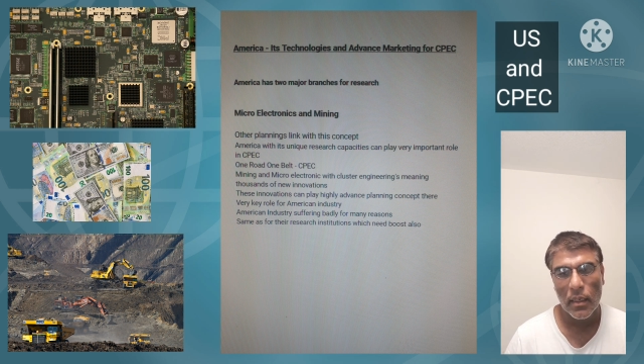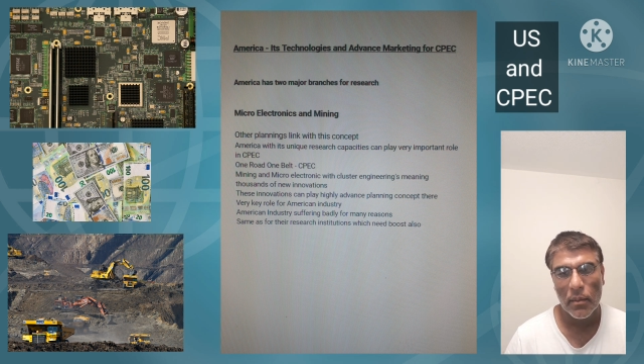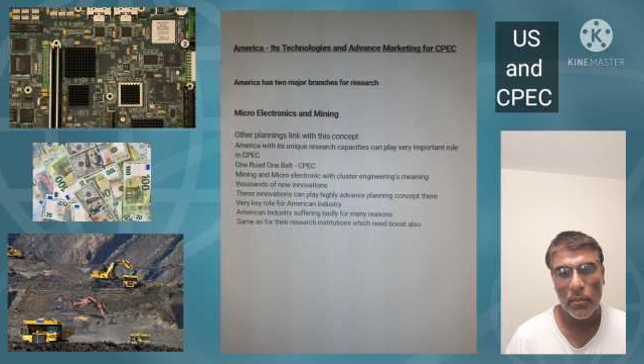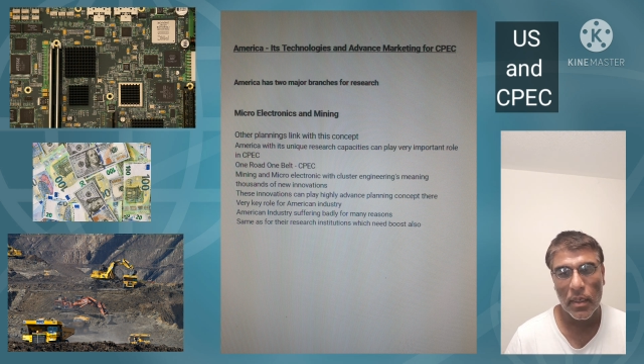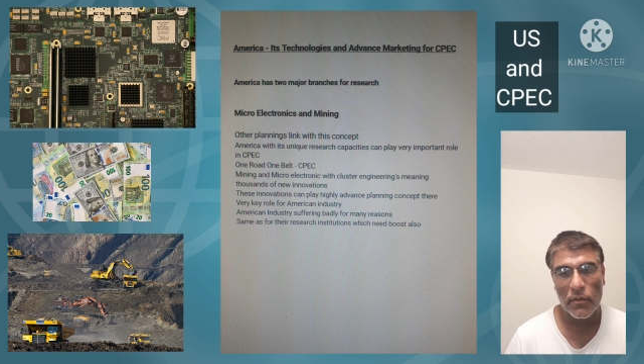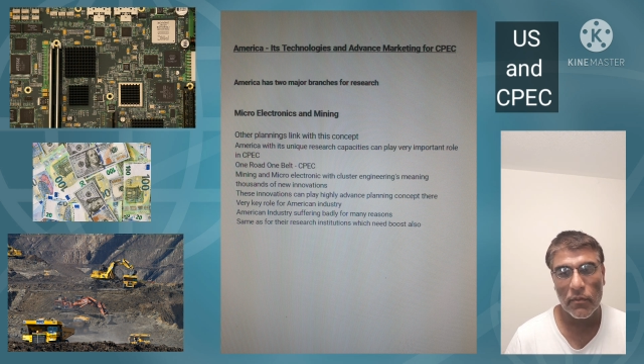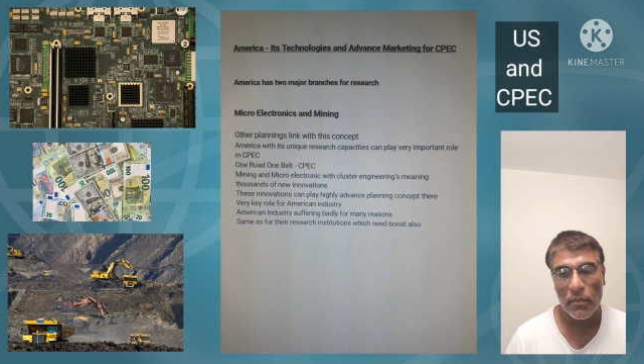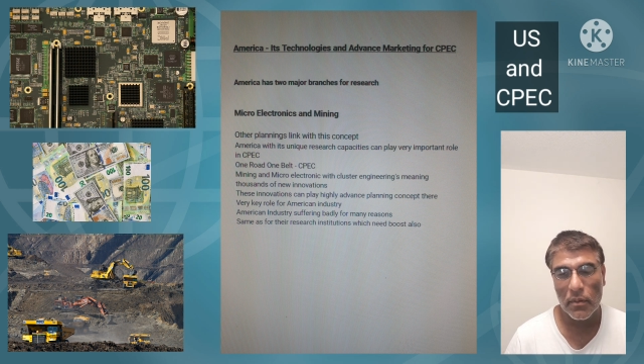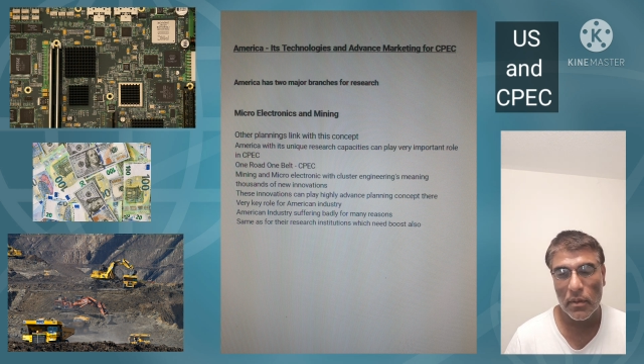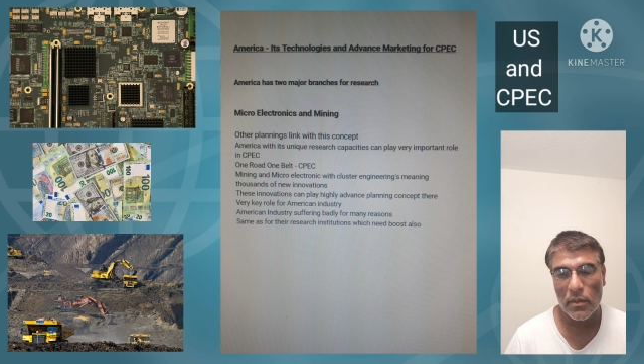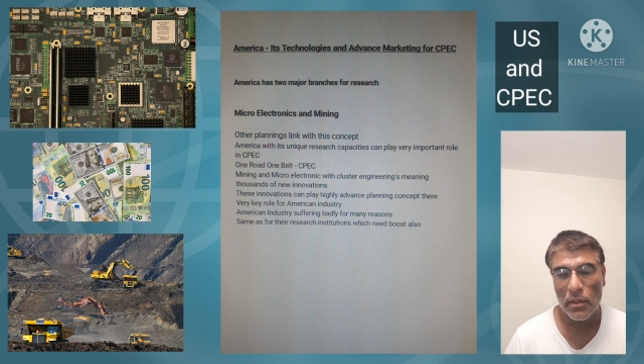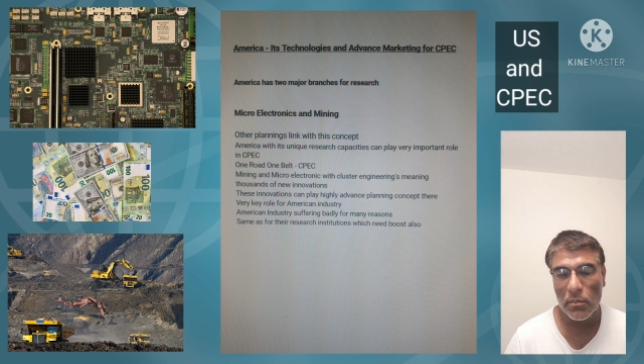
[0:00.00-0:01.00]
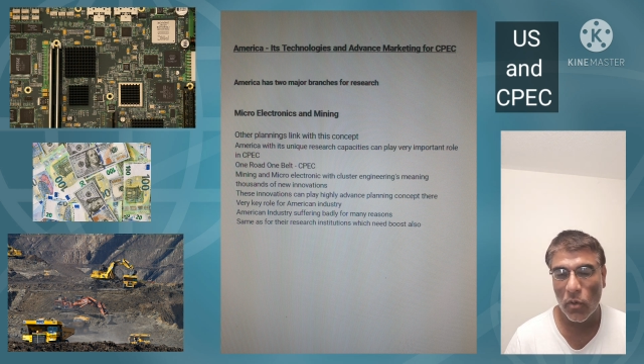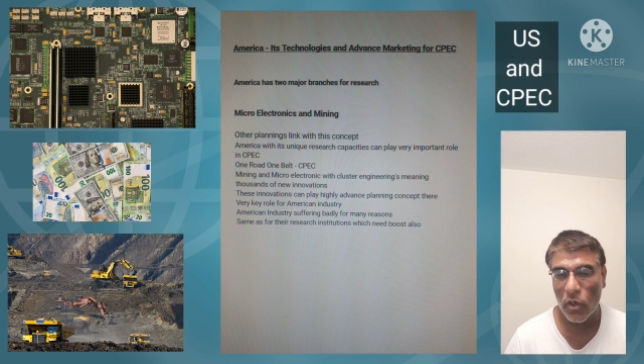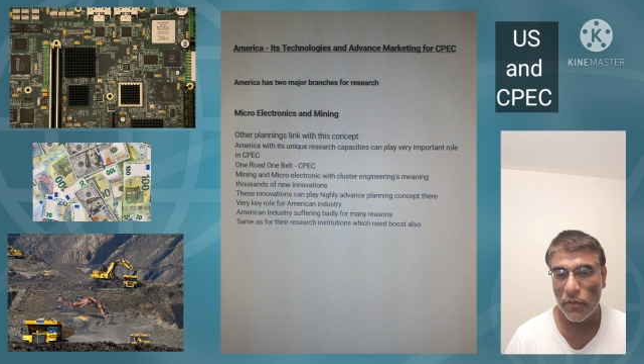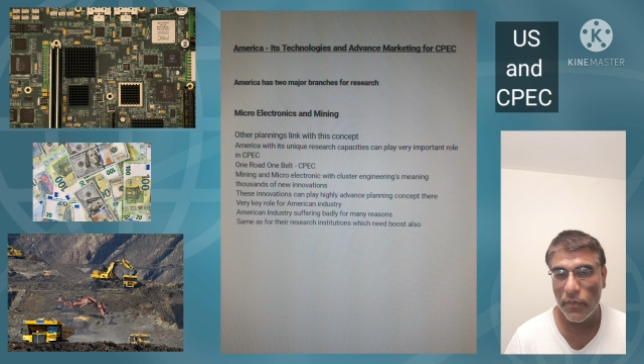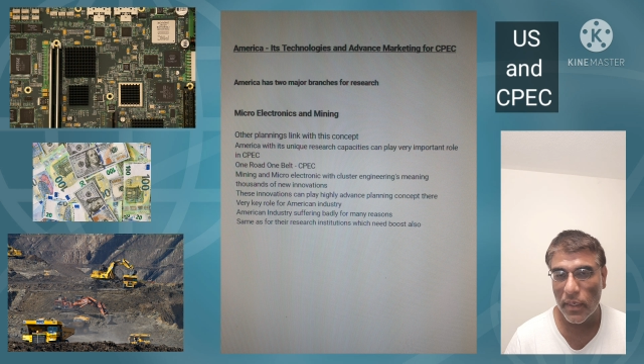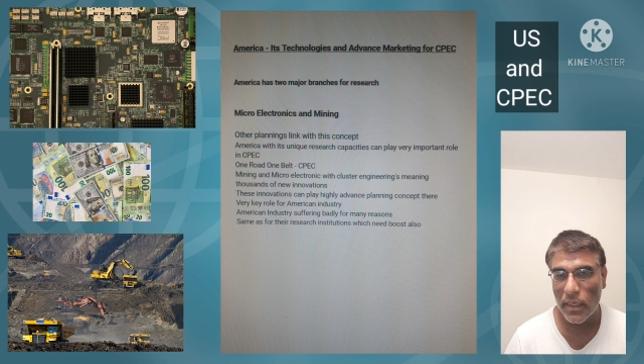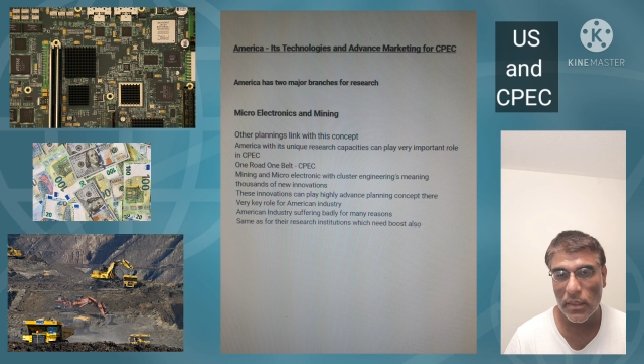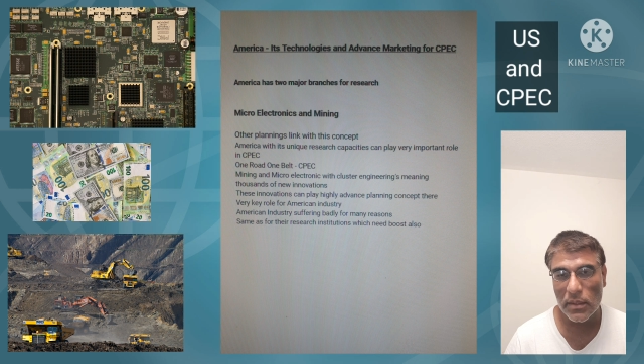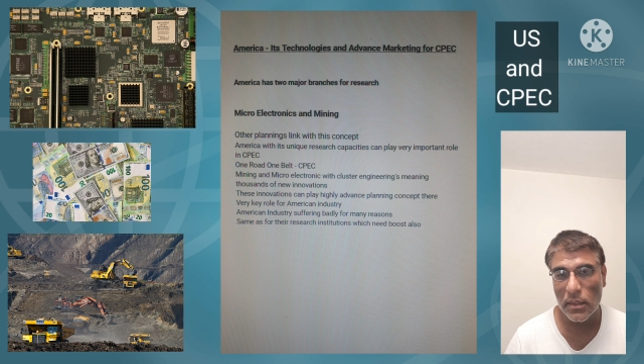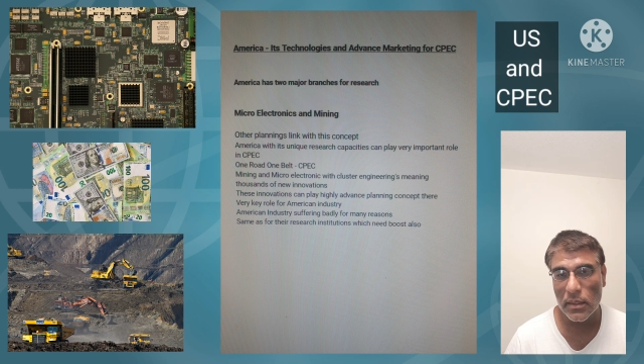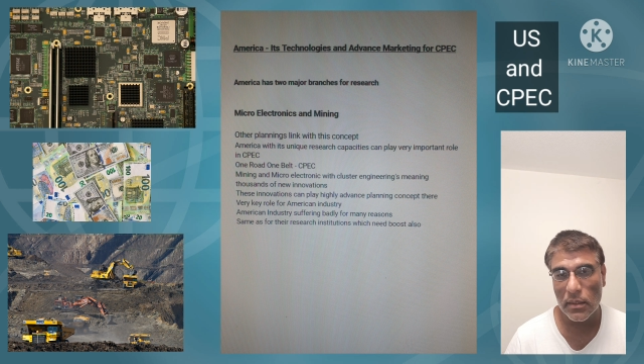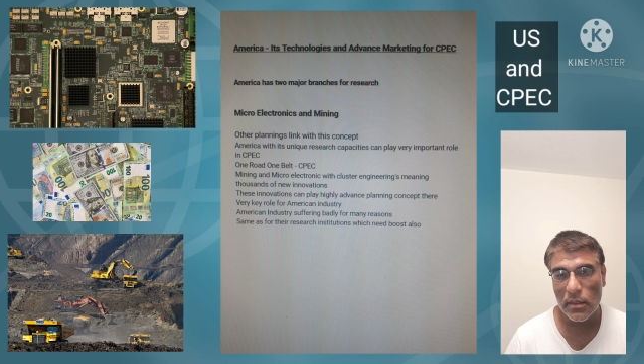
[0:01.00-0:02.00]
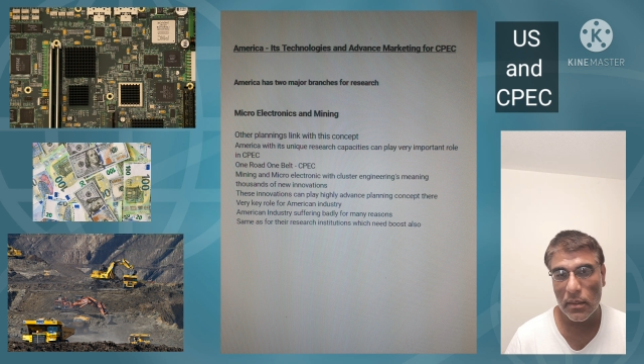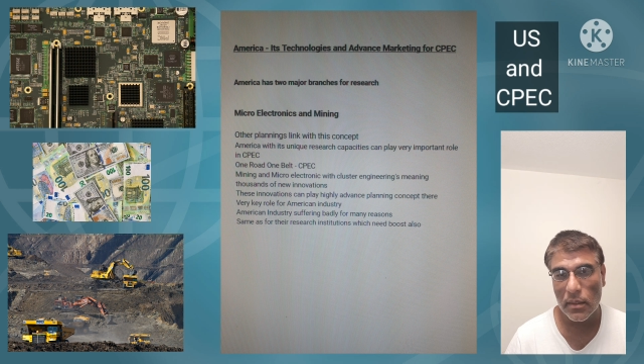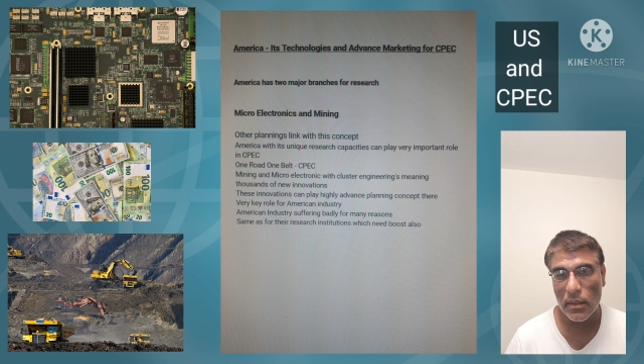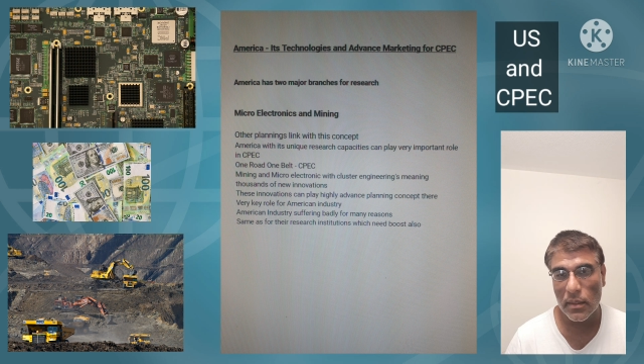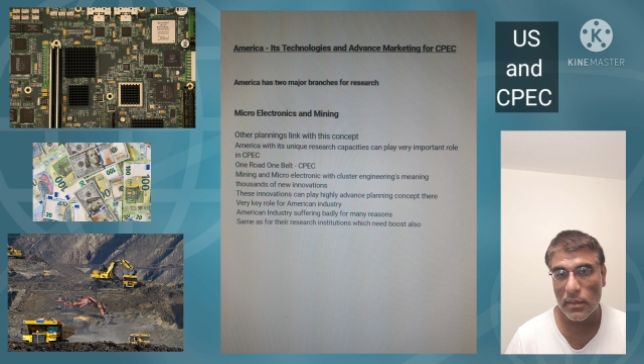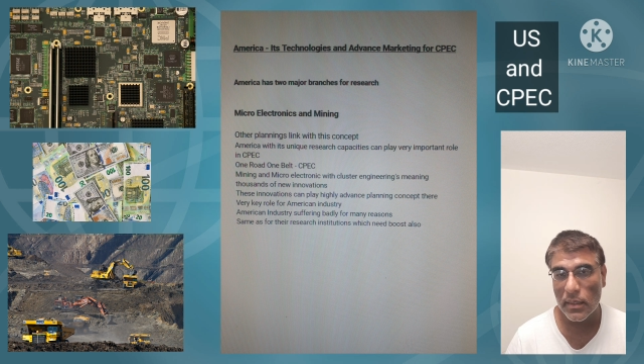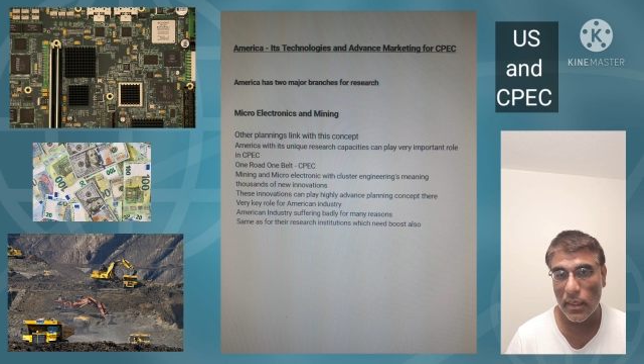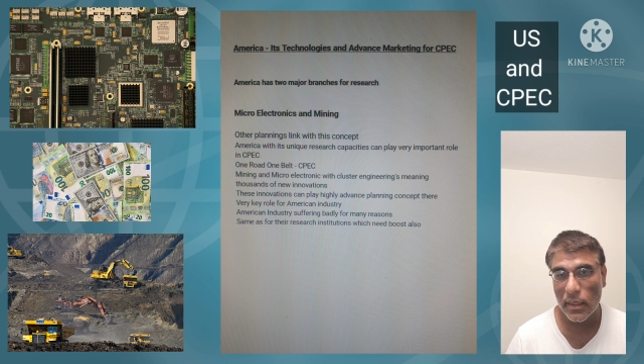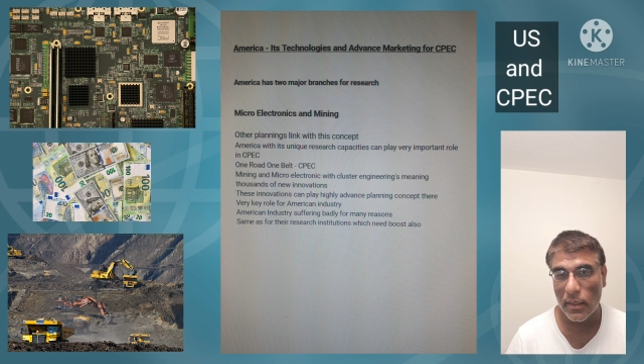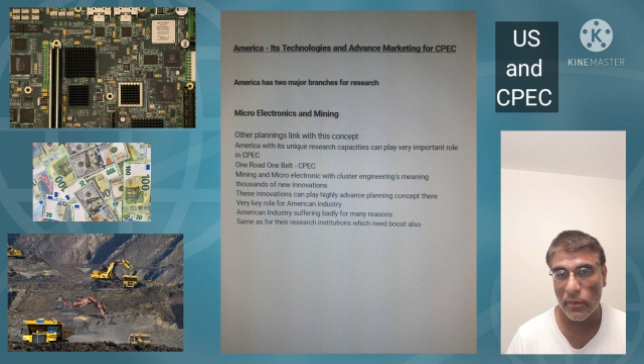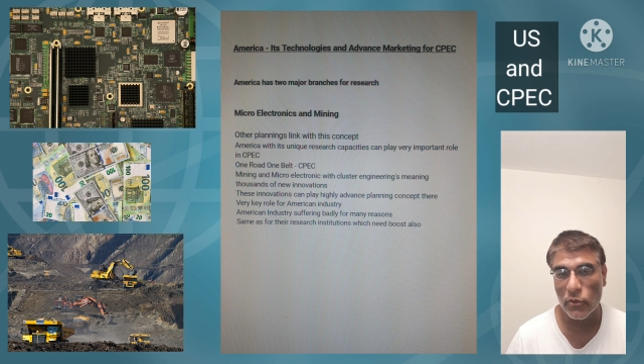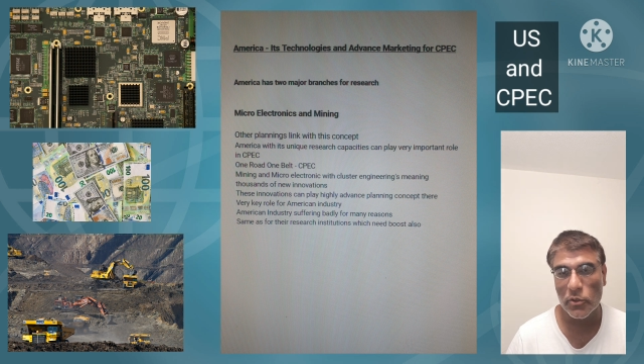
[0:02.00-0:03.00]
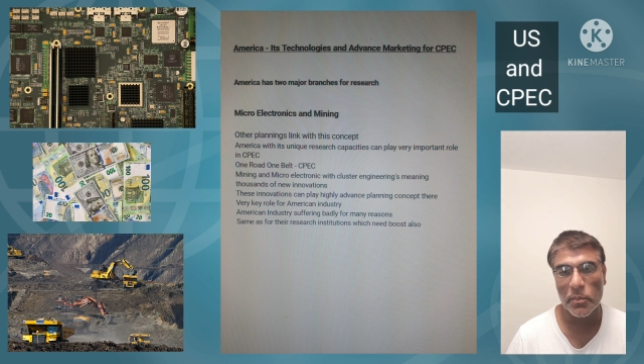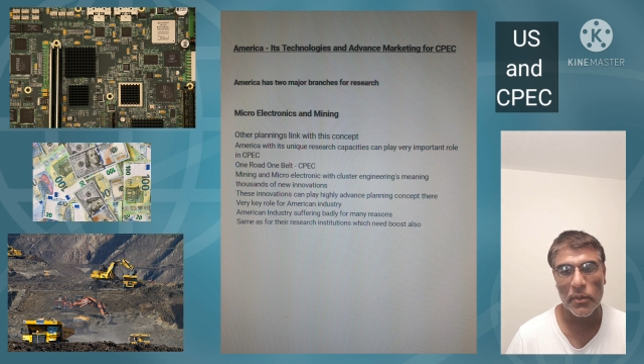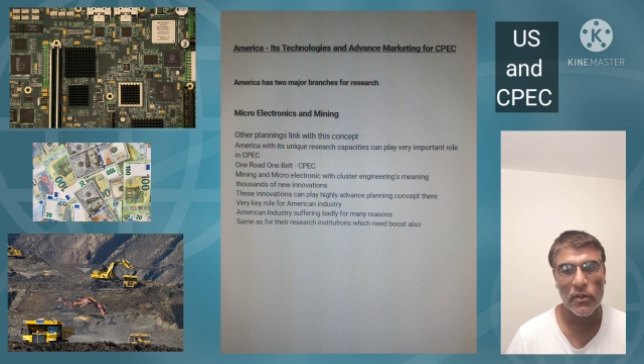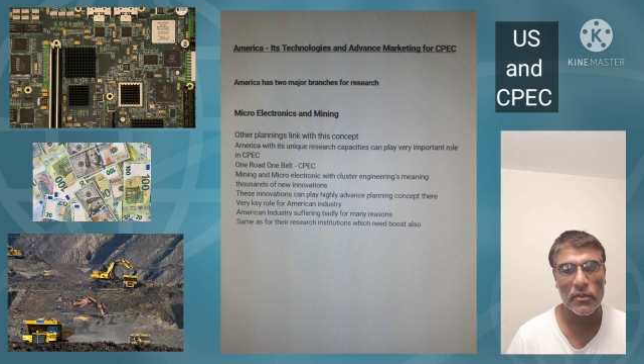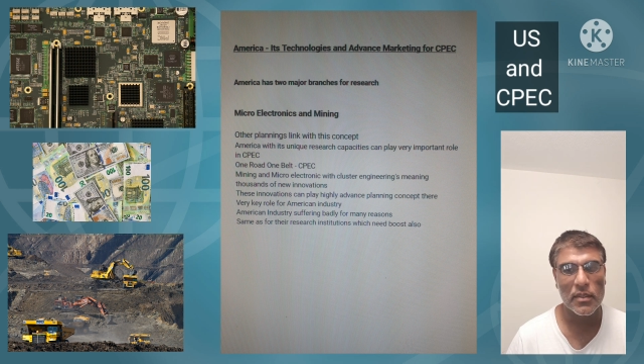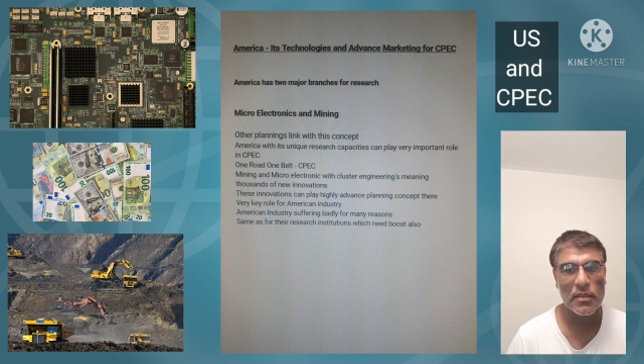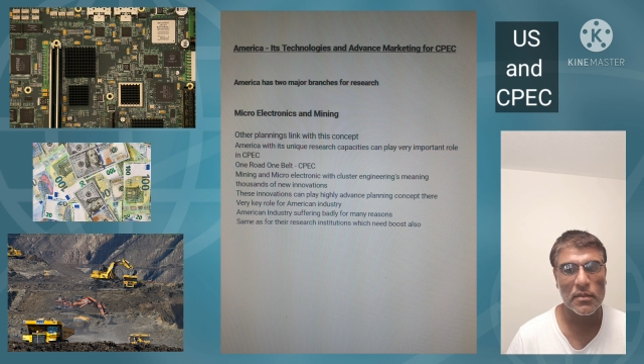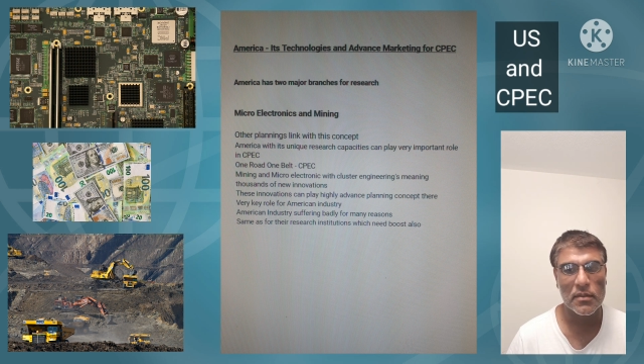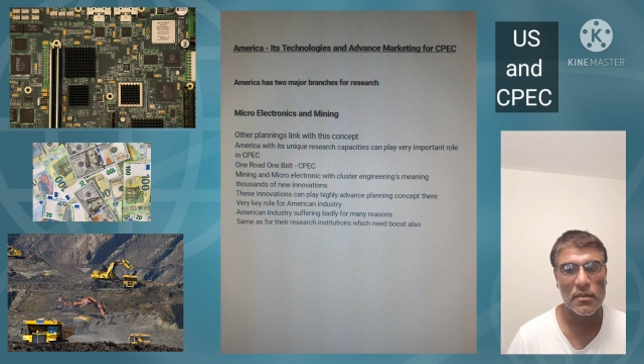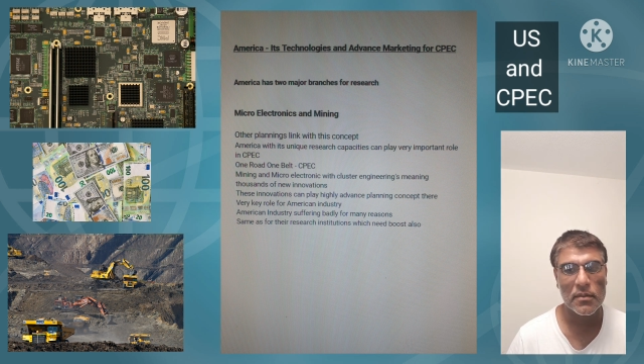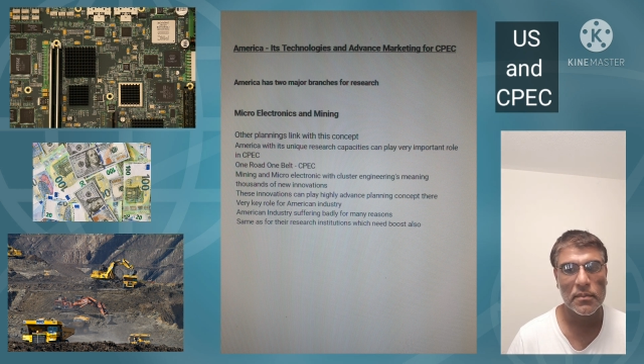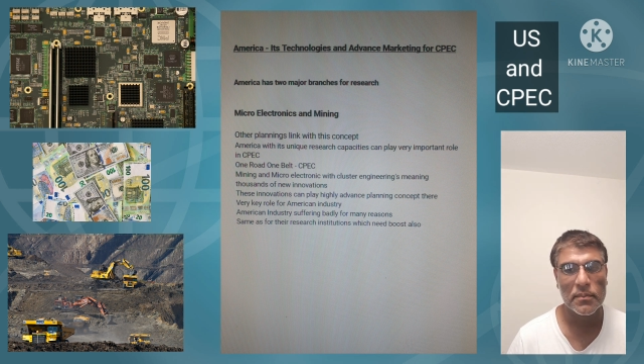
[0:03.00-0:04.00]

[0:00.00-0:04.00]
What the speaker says: But the modification is a huge process.